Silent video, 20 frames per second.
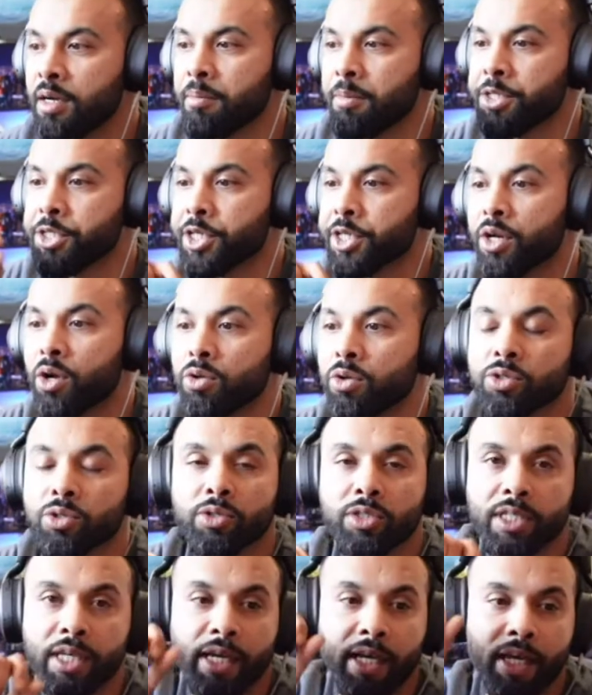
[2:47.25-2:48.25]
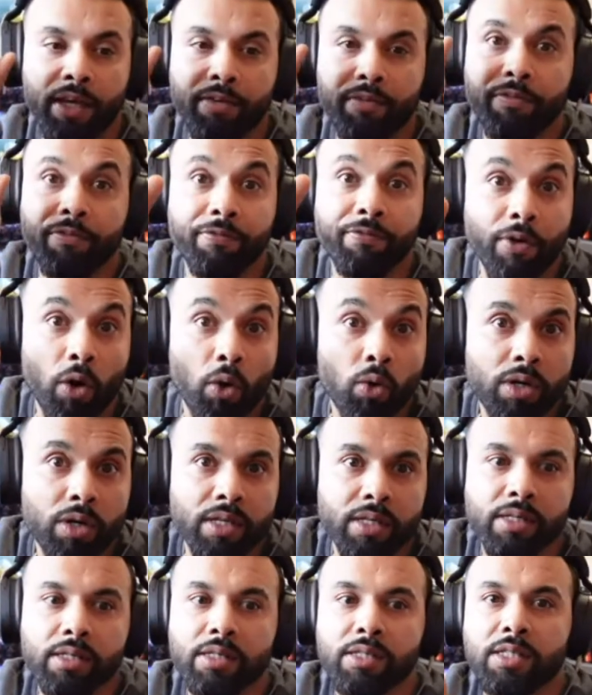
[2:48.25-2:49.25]
but you can also see
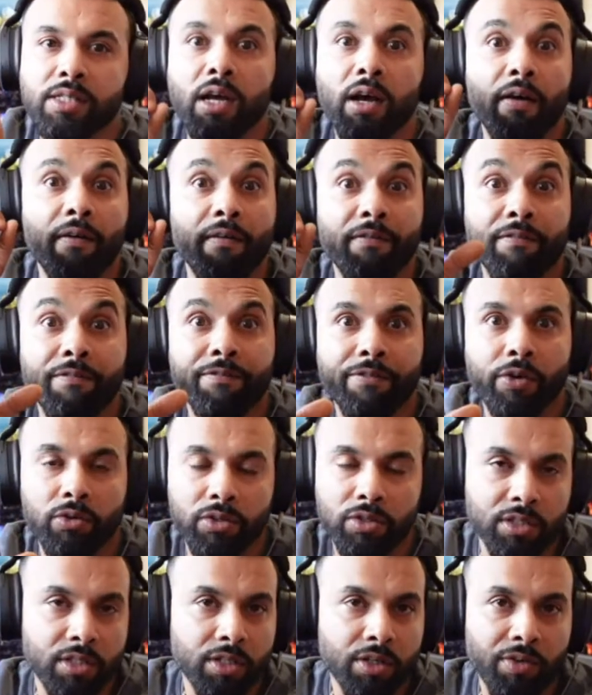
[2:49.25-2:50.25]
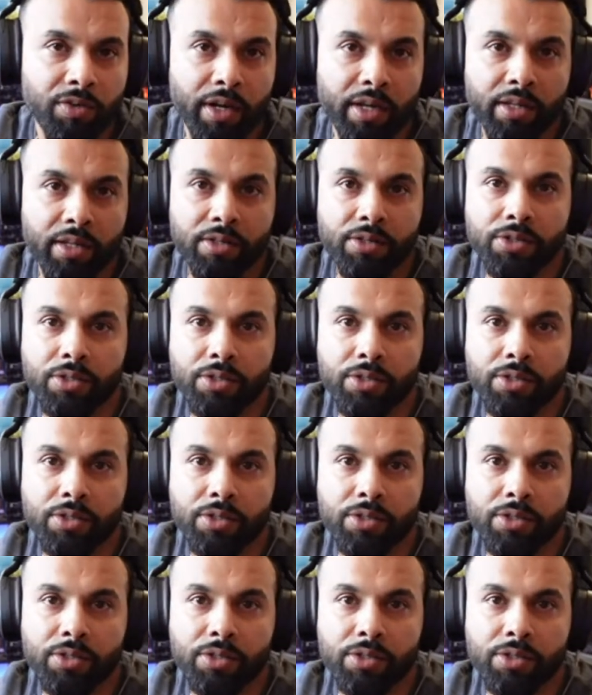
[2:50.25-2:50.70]
focus and full screen.